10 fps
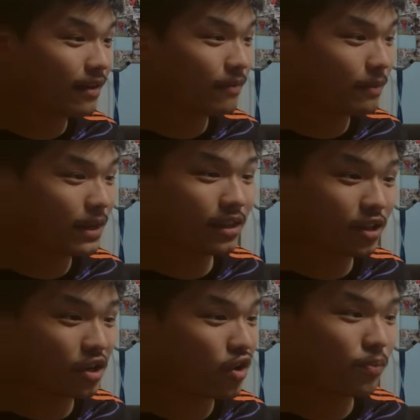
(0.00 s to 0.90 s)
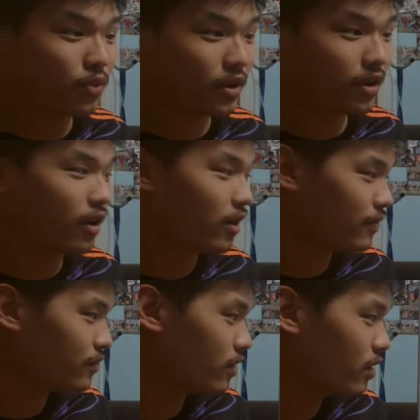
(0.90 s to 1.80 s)
being the culprit of
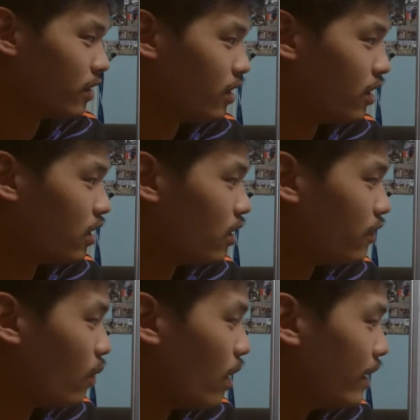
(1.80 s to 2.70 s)
why